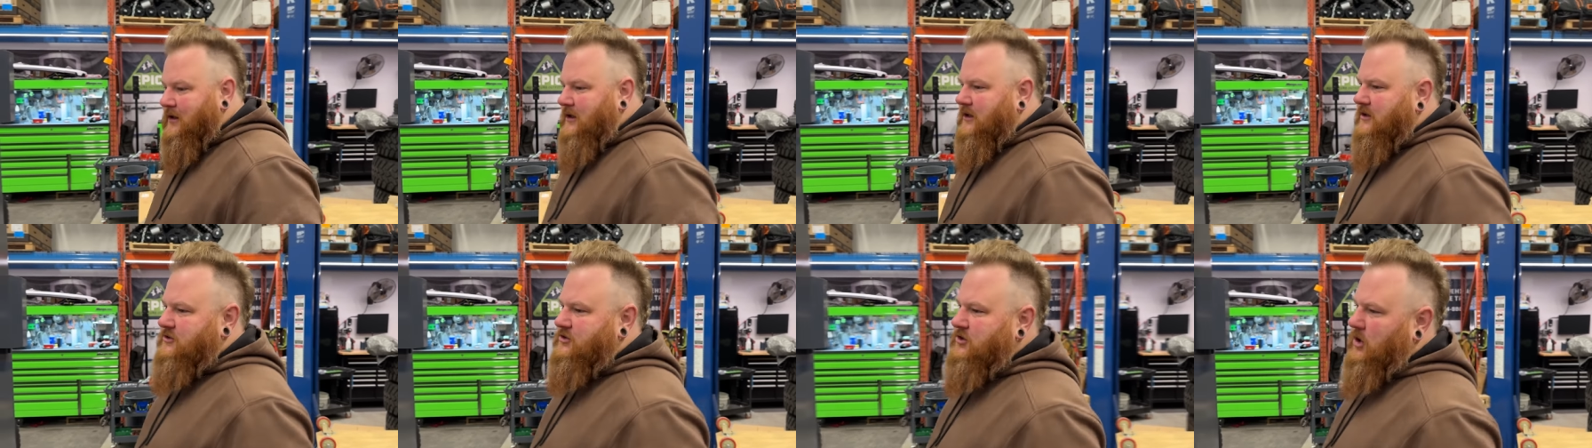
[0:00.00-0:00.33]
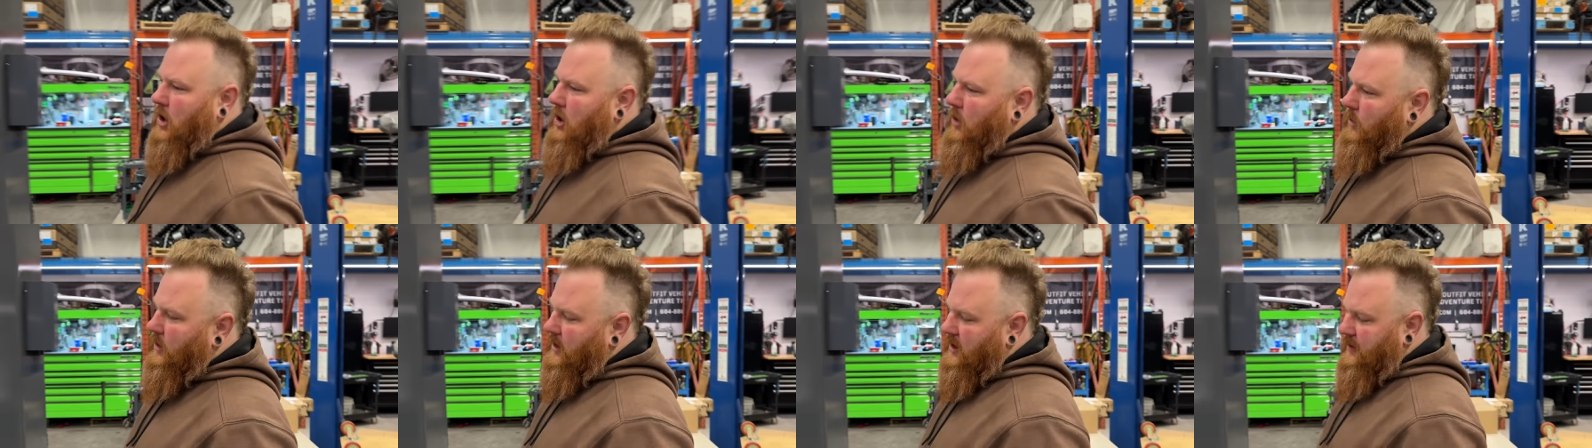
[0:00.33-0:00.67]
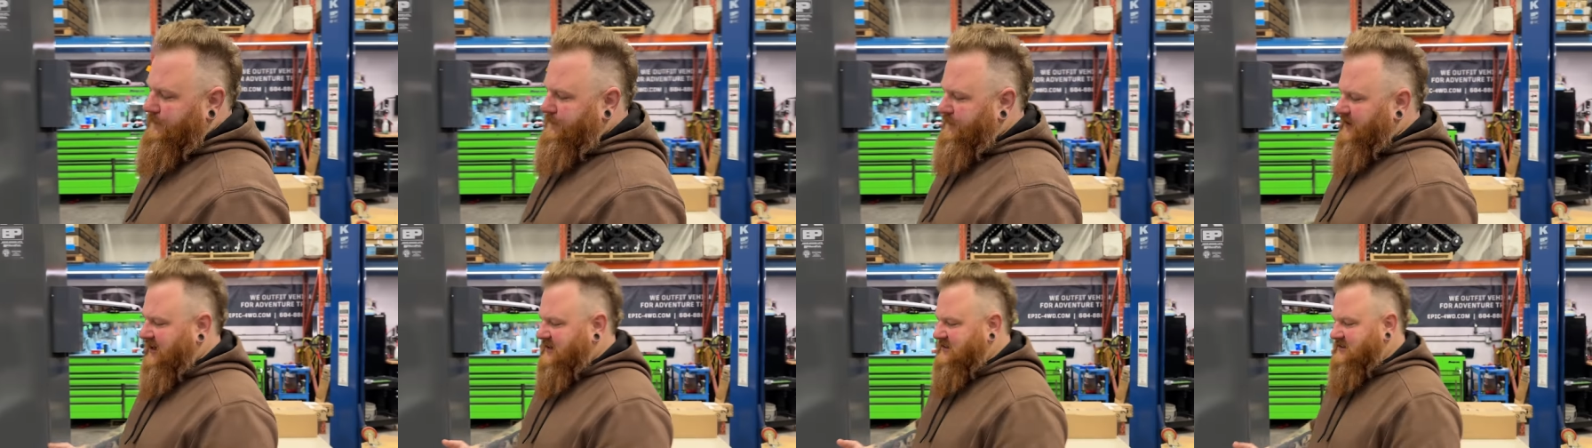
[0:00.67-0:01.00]
So we're gonna
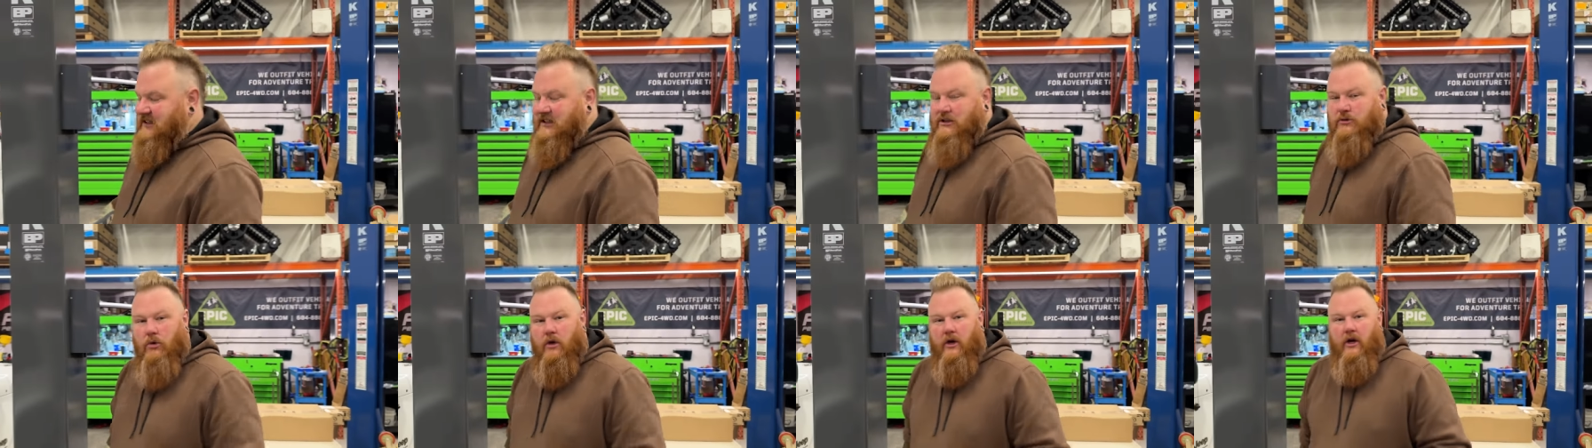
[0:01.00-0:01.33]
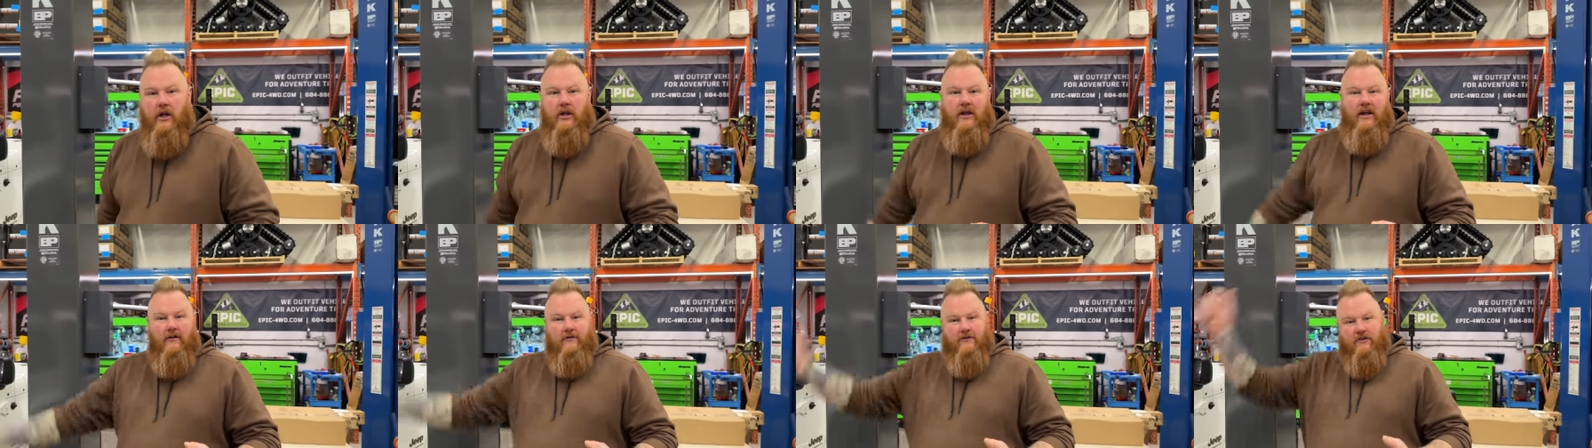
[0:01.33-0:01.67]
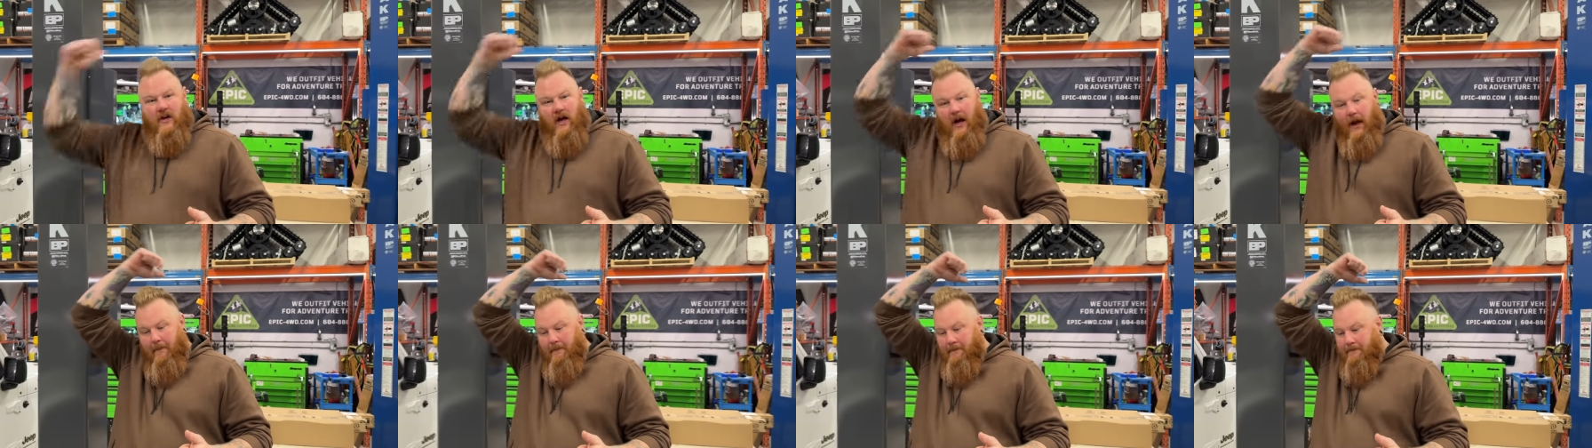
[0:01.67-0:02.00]
fix this. We're gonna lift it
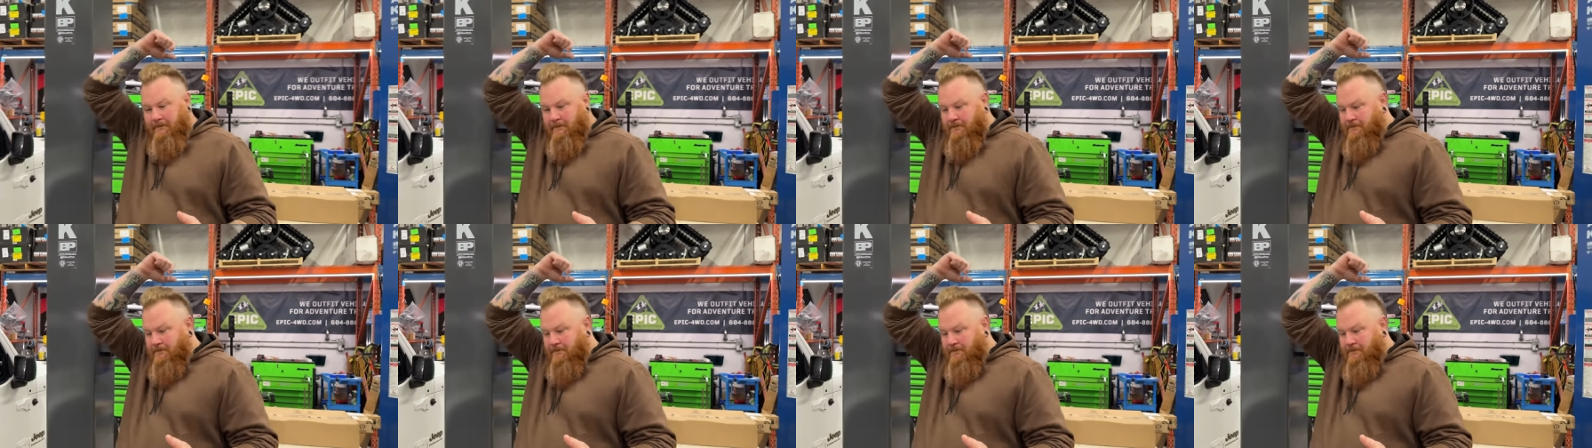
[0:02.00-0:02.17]
up,